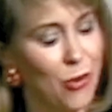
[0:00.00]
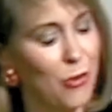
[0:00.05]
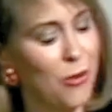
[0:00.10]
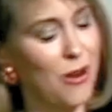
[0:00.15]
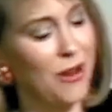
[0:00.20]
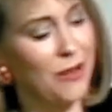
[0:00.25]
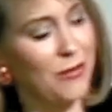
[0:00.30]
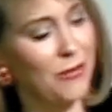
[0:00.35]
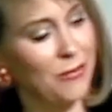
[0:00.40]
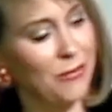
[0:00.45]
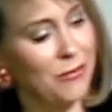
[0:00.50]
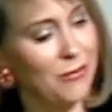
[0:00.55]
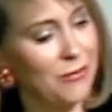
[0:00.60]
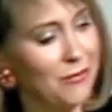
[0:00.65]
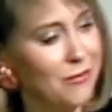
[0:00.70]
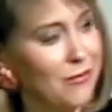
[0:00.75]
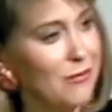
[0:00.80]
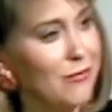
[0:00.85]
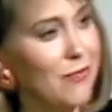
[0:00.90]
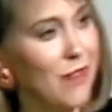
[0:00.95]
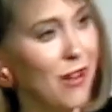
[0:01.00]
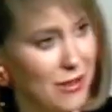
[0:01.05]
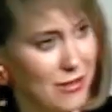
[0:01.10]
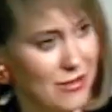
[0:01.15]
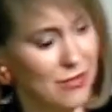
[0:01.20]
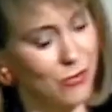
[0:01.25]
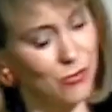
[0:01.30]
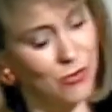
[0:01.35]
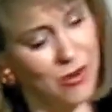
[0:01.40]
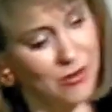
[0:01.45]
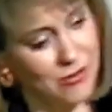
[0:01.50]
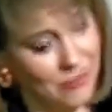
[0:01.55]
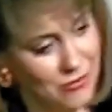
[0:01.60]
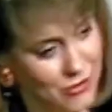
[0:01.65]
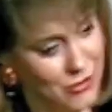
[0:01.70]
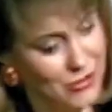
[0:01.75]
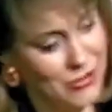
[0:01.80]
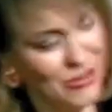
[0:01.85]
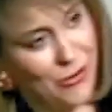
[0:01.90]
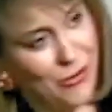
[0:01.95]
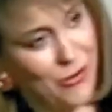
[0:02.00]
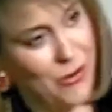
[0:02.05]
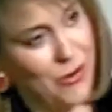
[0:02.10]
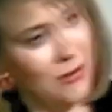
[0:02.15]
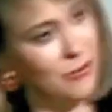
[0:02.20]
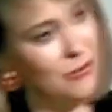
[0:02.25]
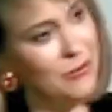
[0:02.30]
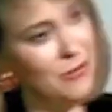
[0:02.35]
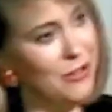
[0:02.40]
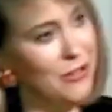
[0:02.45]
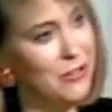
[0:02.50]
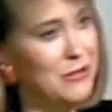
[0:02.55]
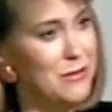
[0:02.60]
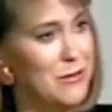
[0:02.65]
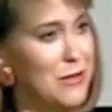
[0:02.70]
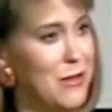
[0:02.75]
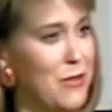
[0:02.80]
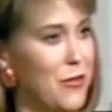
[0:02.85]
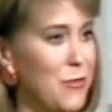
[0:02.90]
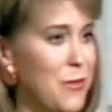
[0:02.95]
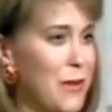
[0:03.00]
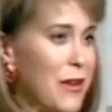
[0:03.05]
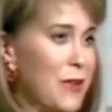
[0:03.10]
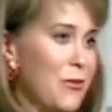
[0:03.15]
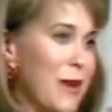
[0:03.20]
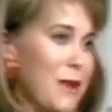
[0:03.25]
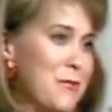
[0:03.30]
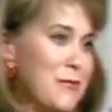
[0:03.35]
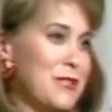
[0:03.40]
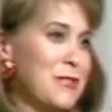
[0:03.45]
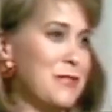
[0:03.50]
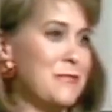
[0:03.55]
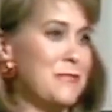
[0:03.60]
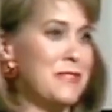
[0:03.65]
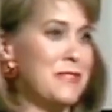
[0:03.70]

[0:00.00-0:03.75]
All right. I said one, you say one. What are some of the other bad raps?